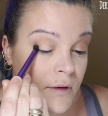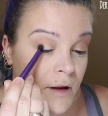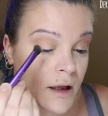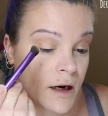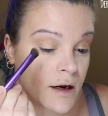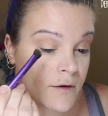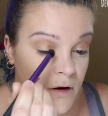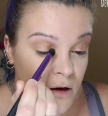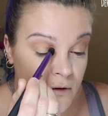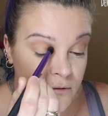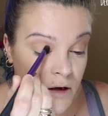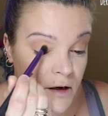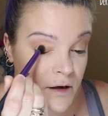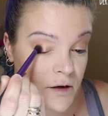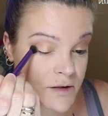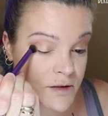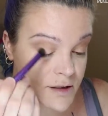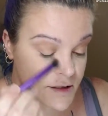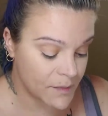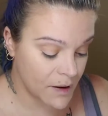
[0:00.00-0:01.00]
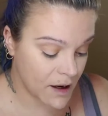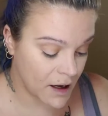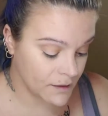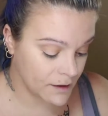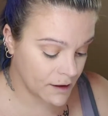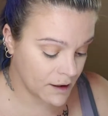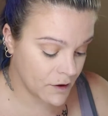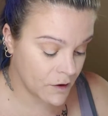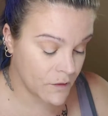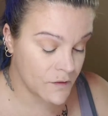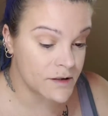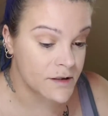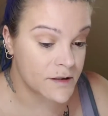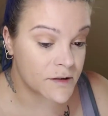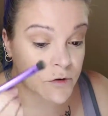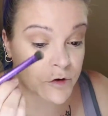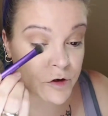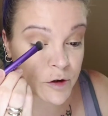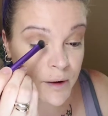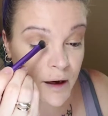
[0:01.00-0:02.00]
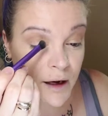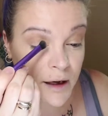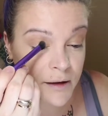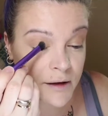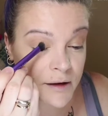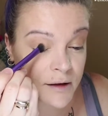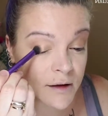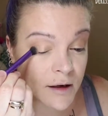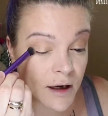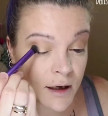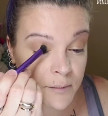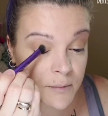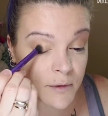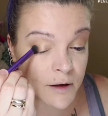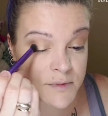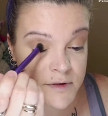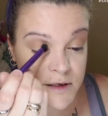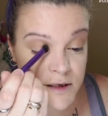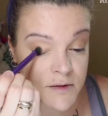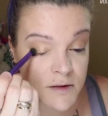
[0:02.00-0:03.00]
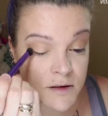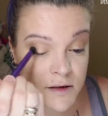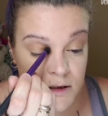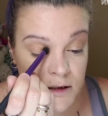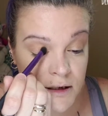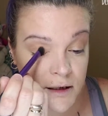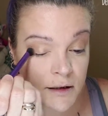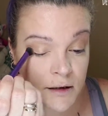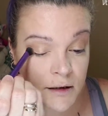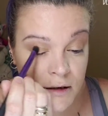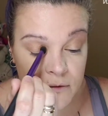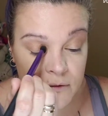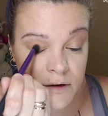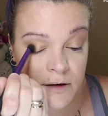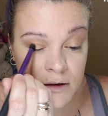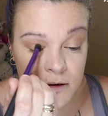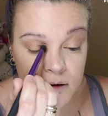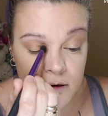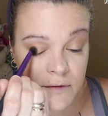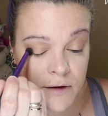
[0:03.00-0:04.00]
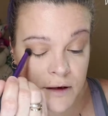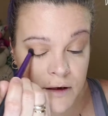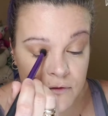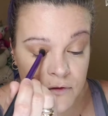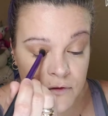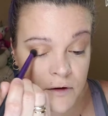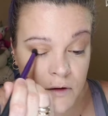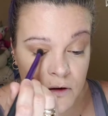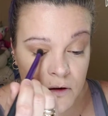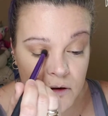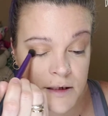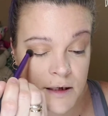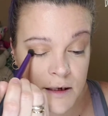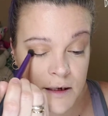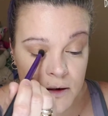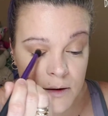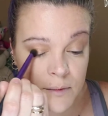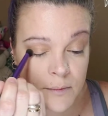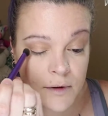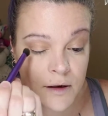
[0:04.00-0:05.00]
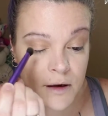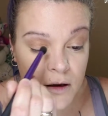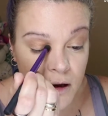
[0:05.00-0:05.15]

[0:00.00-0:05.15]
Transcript: And if you have not used this palette, and this is an older palette, I'm obsessed with it and I love it. I've had it for a long time.